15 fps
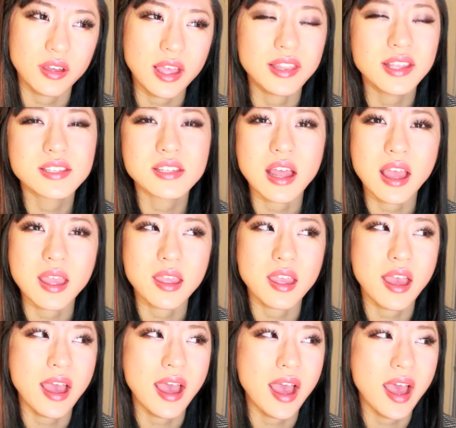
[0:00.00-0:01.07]

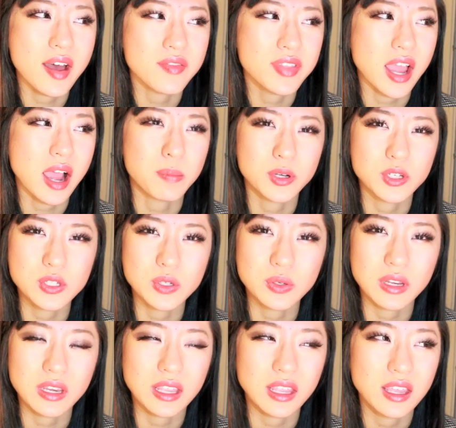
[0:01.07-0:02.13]
the
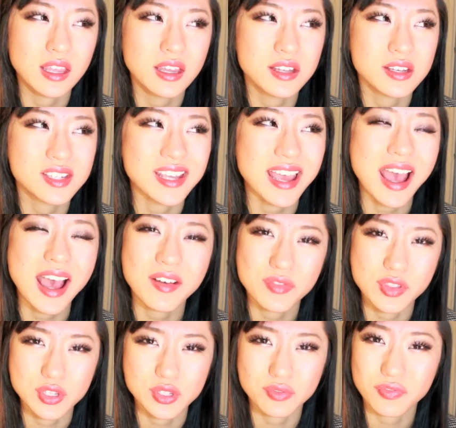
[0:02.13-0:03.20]
opportunity to
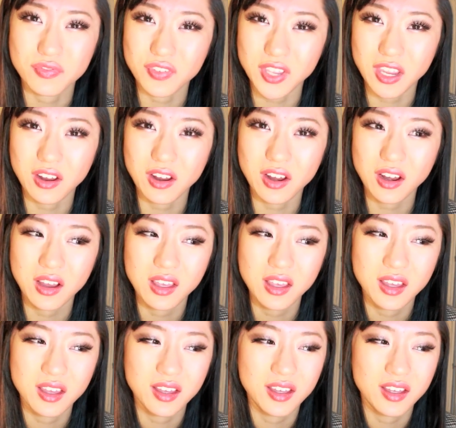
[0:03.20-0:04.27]
have this fear.
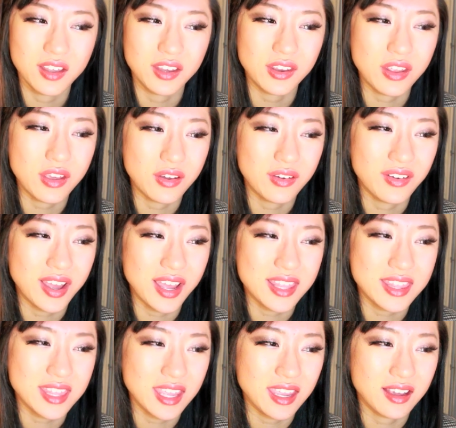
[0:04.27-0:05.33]
You know, I
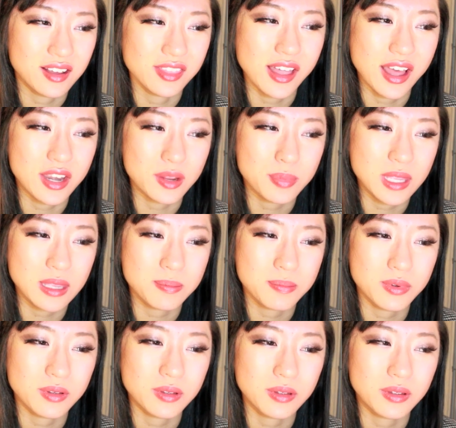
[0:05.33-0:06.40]
think a lot of
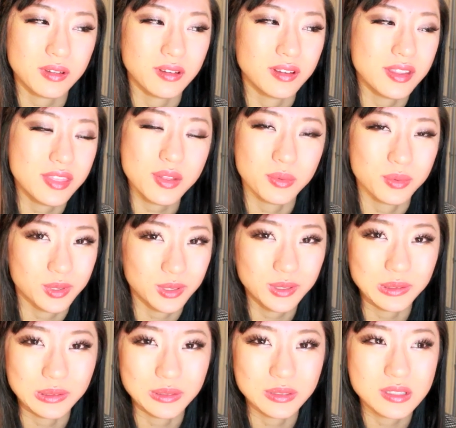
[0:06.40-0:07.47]
people in the
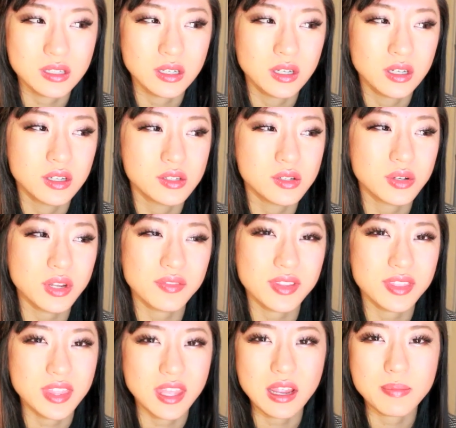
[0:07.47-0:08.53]
world don't
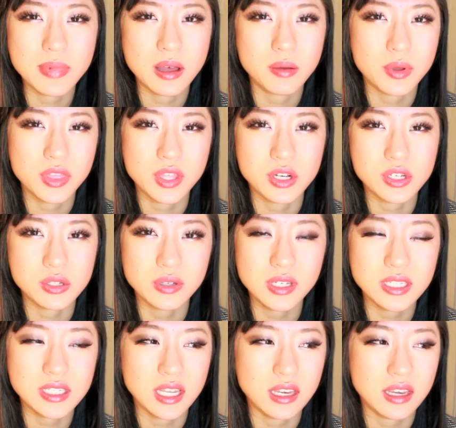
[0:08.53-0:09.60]
even think about what they're
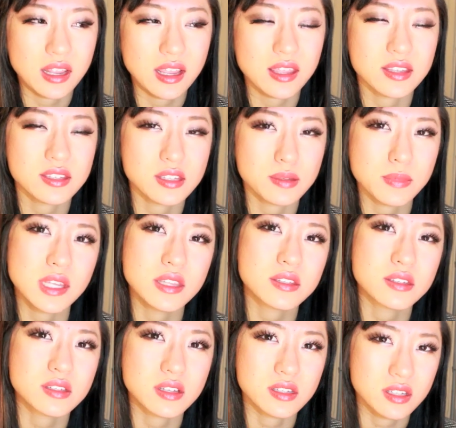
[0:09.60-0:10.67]
doing day to day. It's a
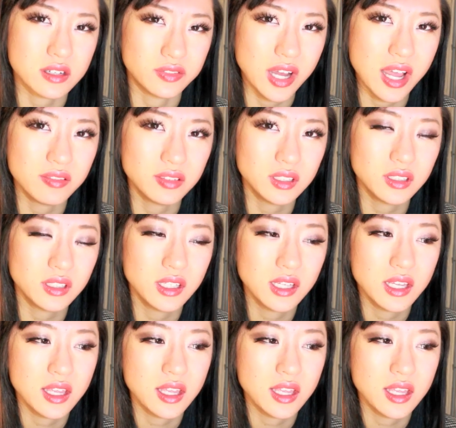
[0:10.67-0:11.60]
means to survival.